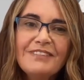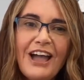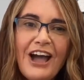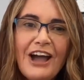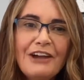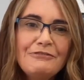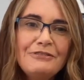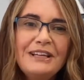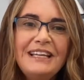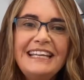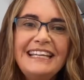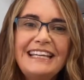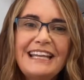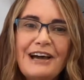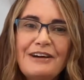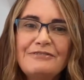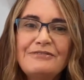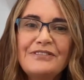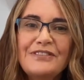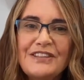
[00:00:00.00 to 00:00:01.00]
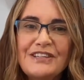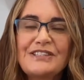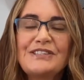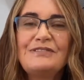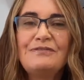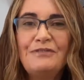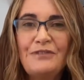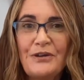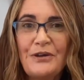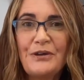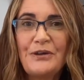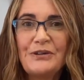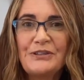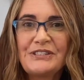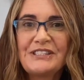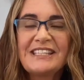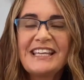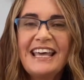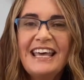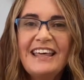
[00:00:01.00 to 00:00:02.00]
I really love this
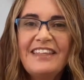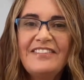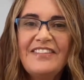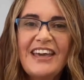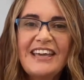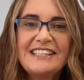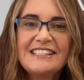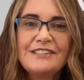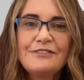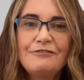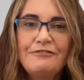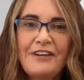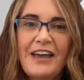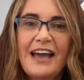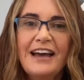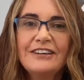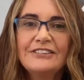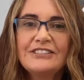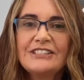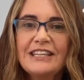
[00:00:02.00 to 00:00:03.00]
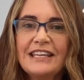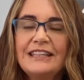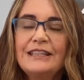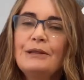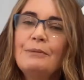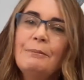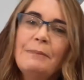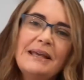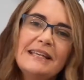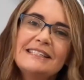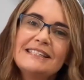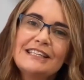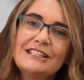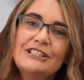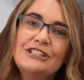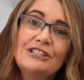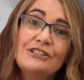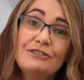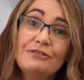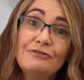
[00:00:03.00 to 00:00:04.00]
verse that's found in the
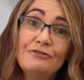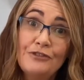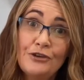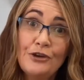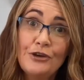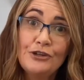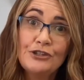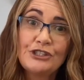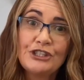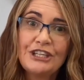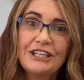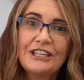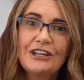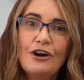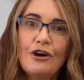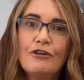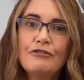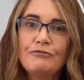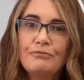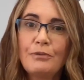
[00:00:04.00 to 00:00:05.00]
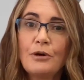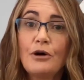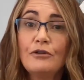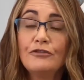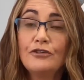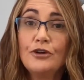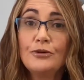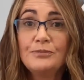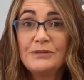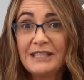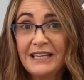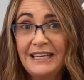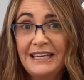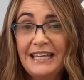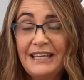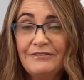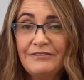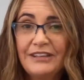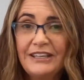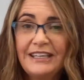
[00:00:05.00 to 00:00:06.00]
Message version of Proverbs
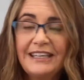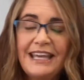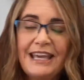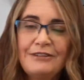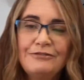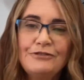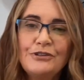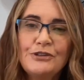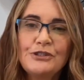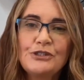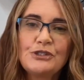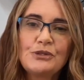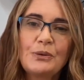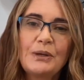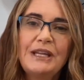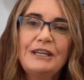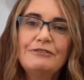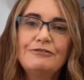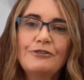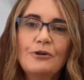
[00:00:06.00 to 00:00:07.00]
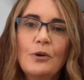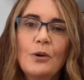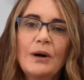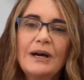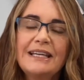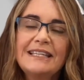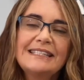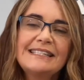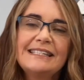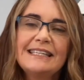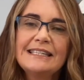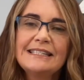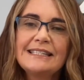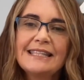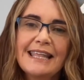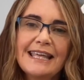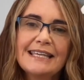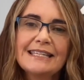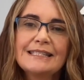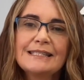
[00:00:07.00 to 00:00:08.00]
11 and verse 24. It says
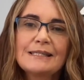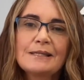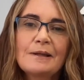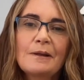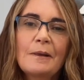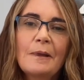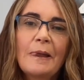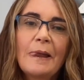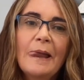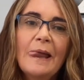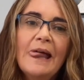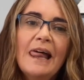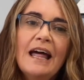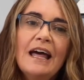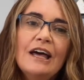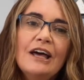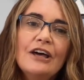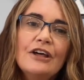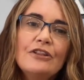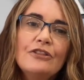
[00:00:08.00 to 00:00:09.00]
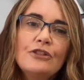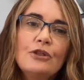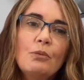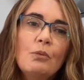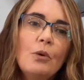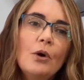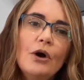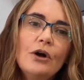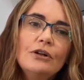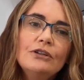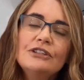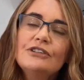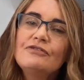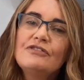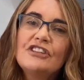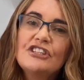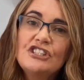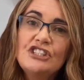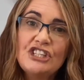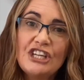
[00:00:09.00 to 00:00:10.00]
this: "The world of
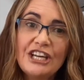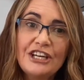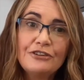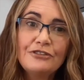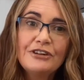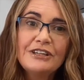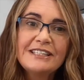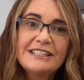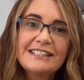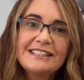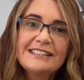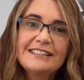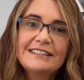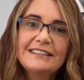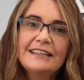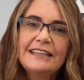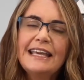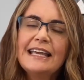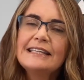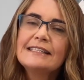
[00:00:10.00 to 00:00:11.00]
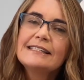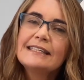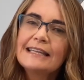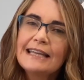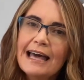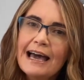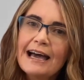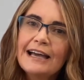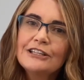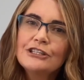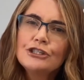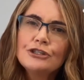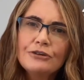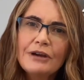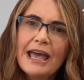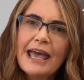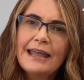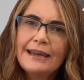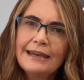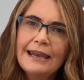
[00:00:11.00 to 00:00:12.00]
the generous gets larger
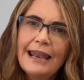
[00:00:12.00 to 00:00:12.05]
and